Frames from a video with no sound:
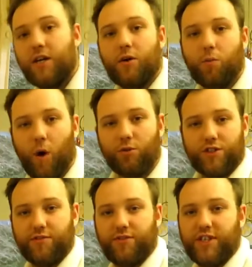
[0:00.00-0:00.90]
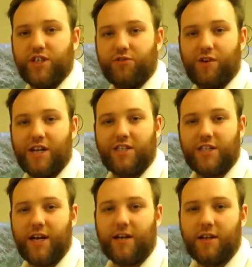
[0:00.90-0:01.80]
whilst the fish is
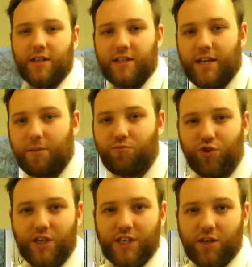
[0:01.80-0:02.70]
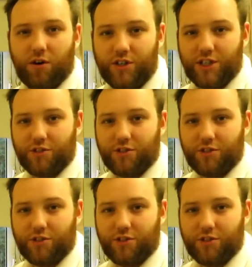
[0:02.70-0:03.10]
resting. Get them really nice and